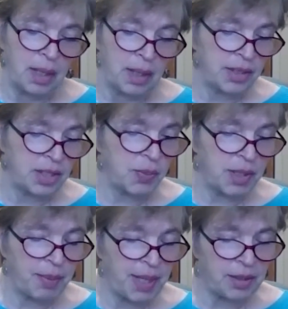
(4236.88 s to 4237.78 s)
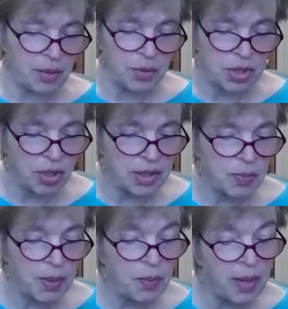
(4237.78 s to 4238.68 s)
Well, this is where the bad news
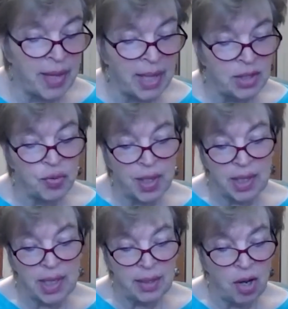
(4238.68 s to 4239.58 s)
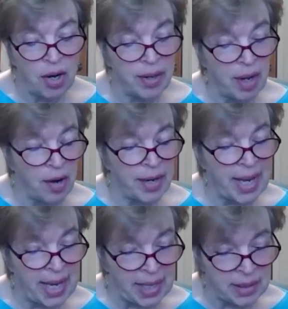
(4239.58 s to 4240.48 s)
starts. We won that trick in our, our
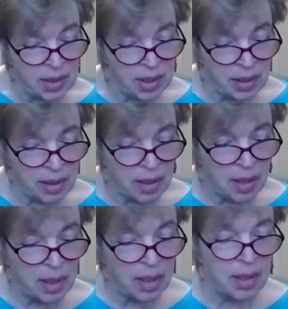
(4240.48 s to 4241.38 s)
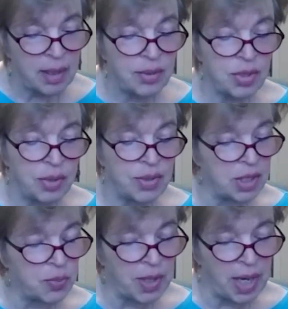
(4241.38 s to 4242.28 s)
hand. So
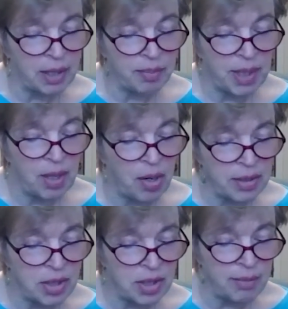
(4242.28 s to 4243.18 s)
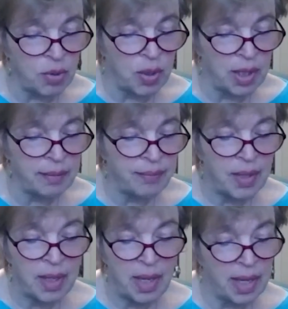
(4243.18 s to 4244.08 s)
since we're not going to play hearts anymore,
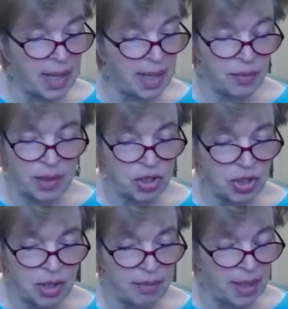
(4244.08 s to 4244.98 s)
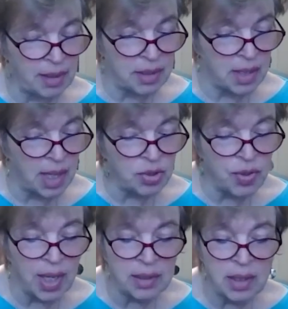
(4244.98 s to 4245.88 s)
and I don't think she's going to make this
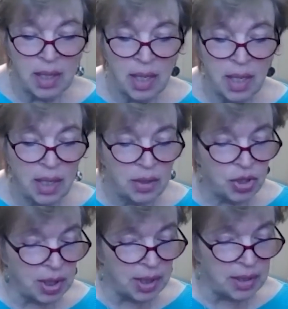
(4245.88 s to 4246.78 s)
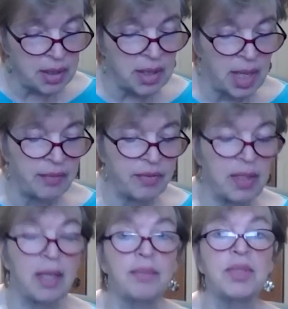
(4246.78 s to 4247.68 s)
contract. She leads the 10 of
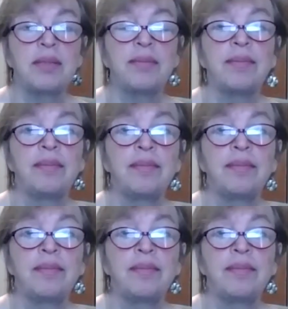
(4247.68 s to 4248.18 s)
clubs.